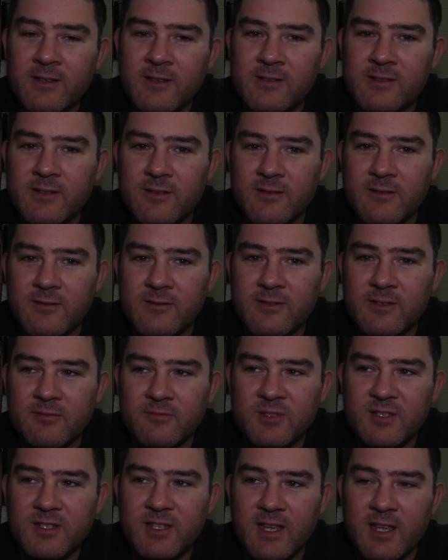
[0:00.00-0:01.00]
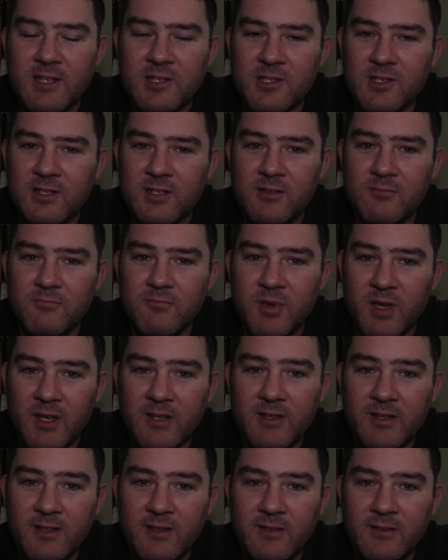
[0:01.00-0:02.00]
So substantially
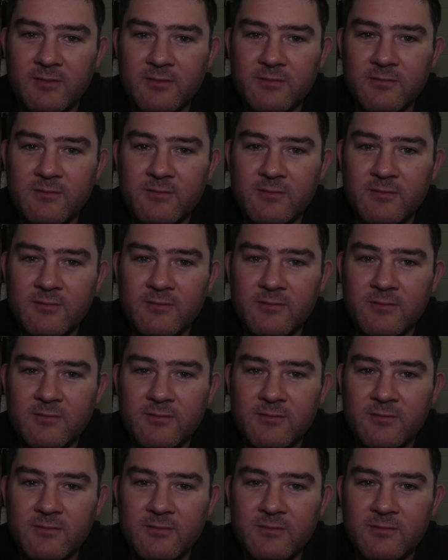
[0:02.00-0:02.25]
better,